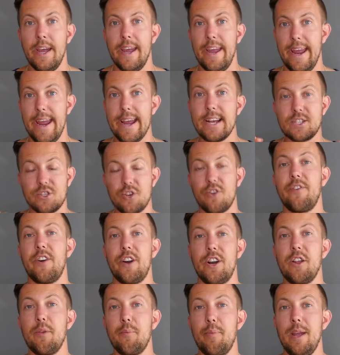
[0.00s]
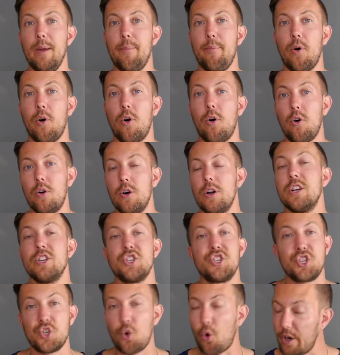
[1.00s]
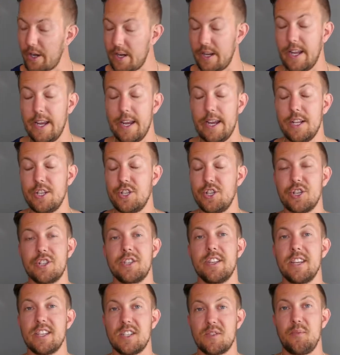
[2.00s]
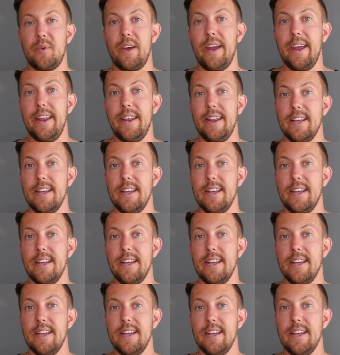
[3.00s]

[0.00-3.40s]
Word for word: Extroverted people, shortly just explained,